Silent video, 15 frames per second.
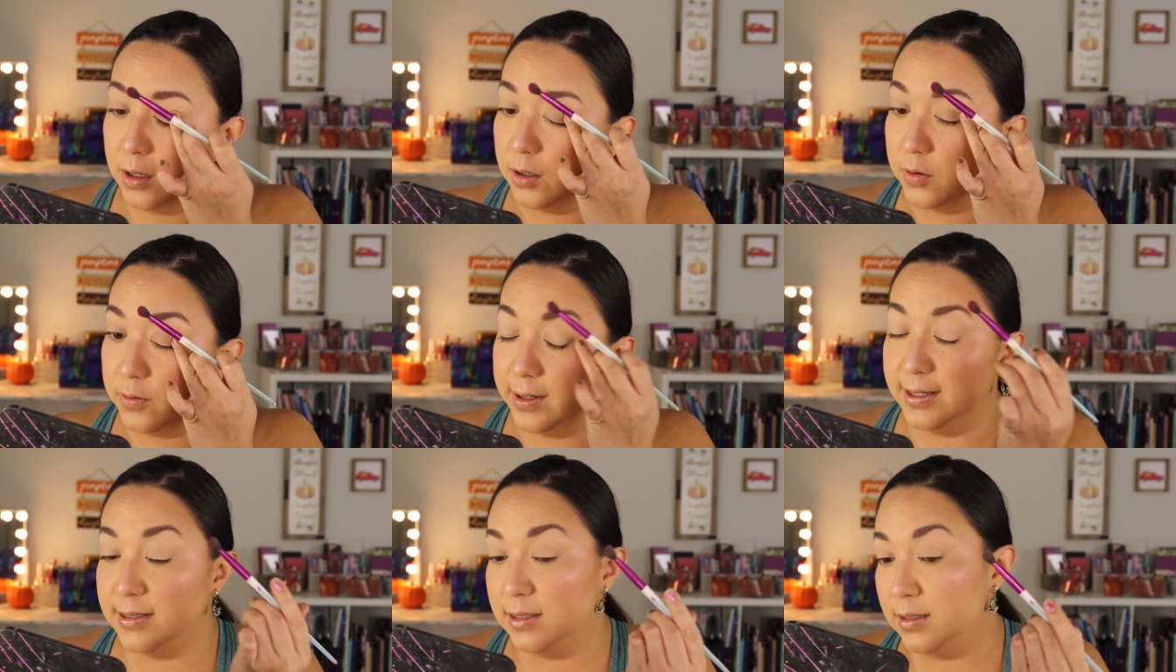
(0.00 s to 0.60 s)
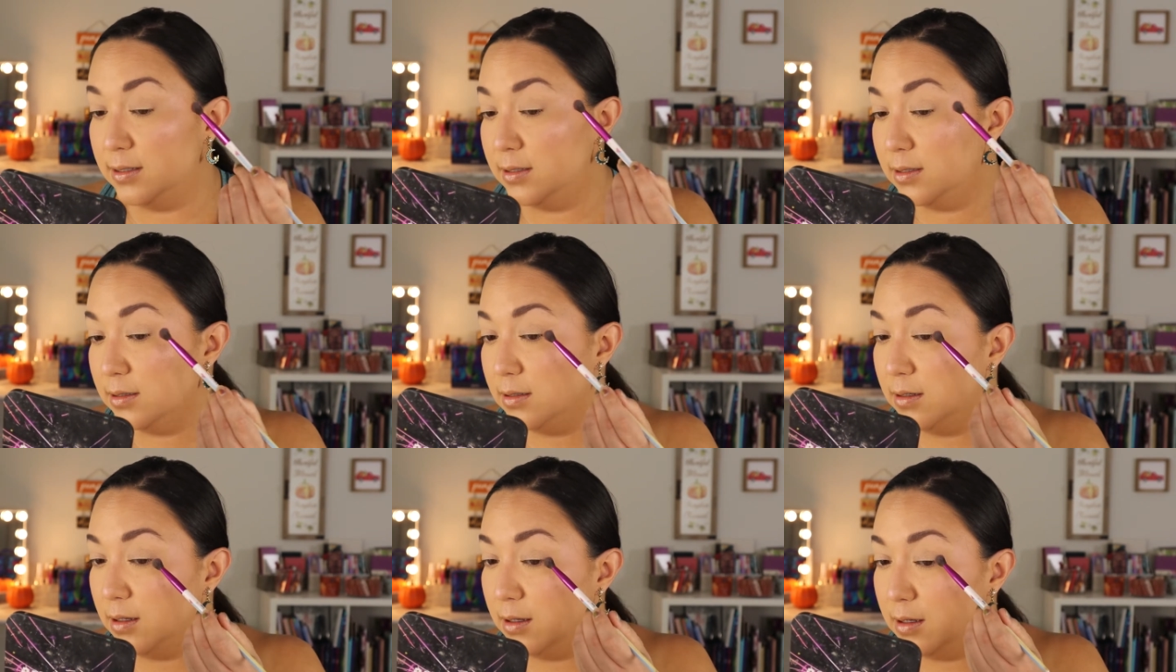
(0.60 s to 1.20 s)
creasing is
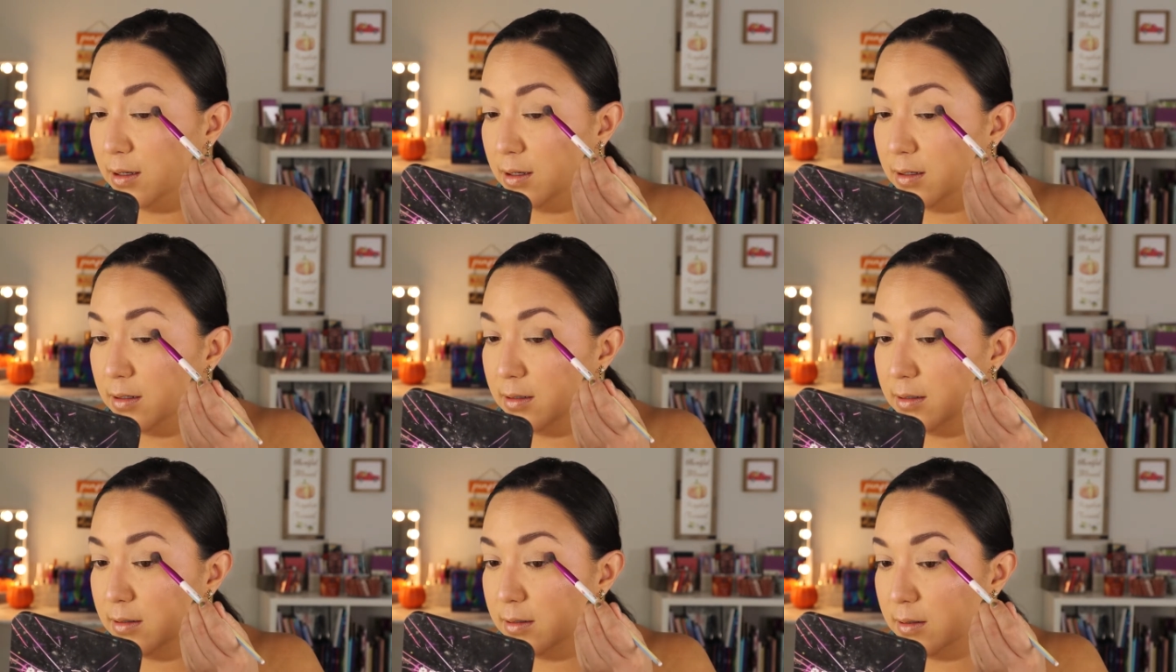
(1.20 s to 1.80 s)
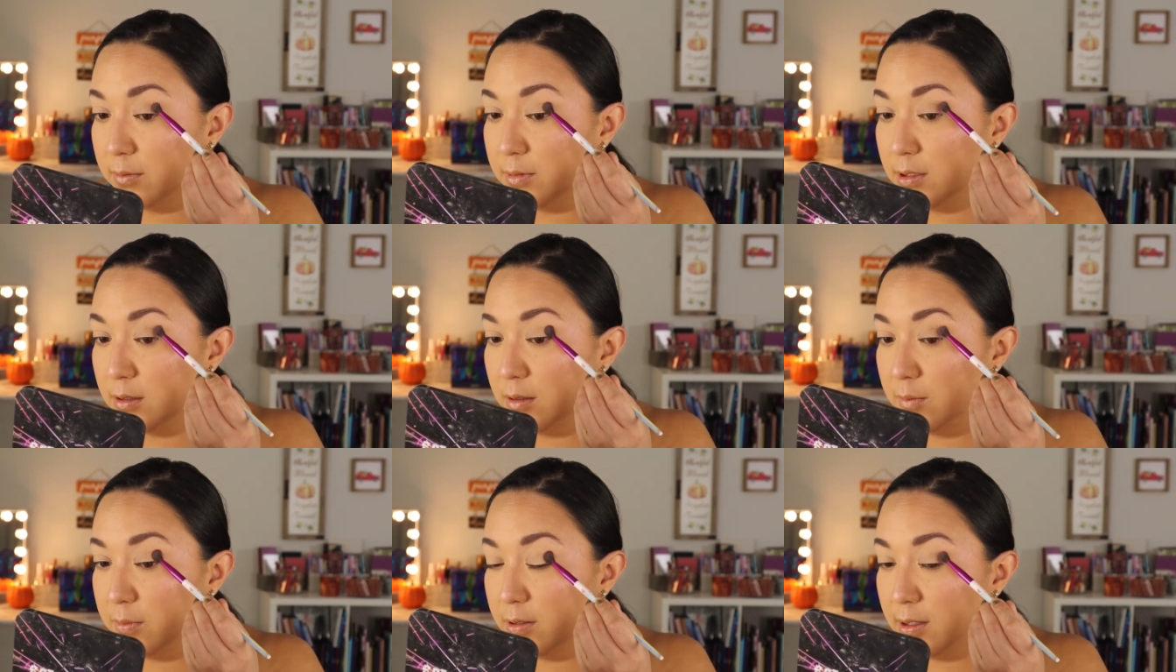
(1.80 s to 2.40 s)
gone. So I'm just
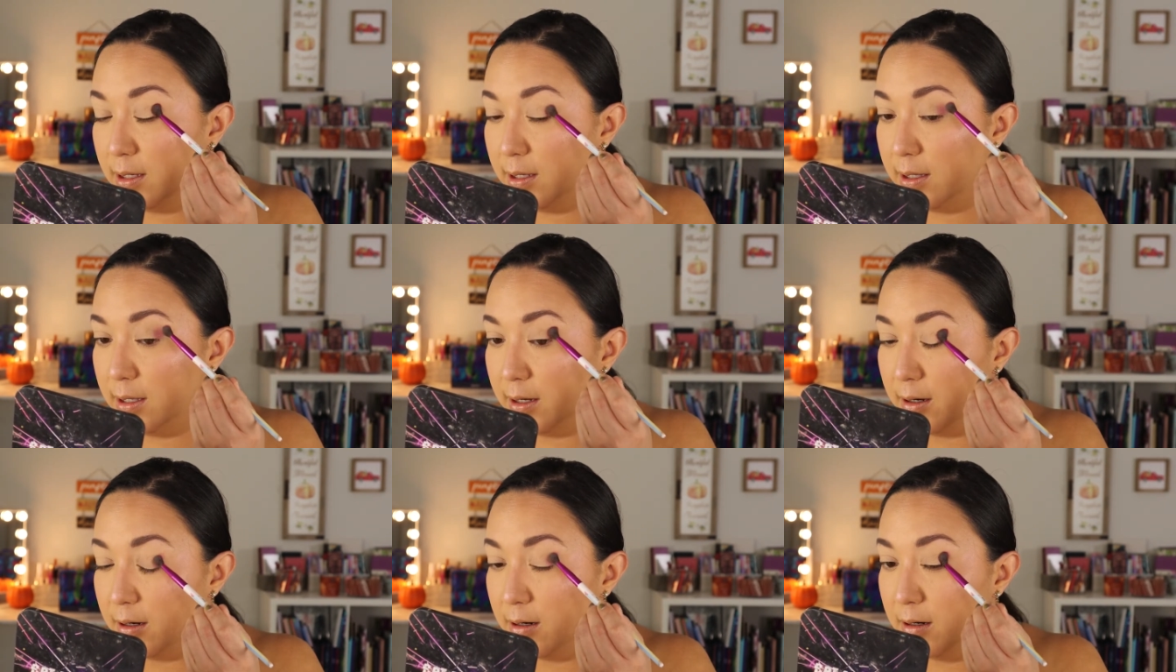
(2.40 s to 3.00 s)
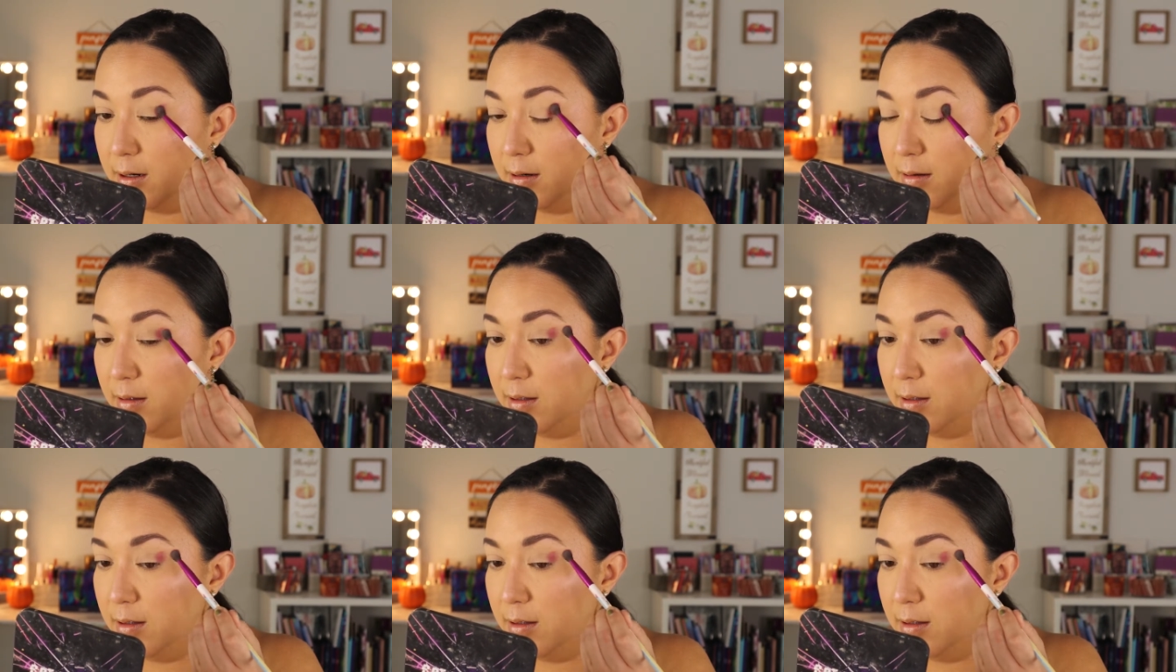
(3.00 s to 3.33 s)
going to put that here.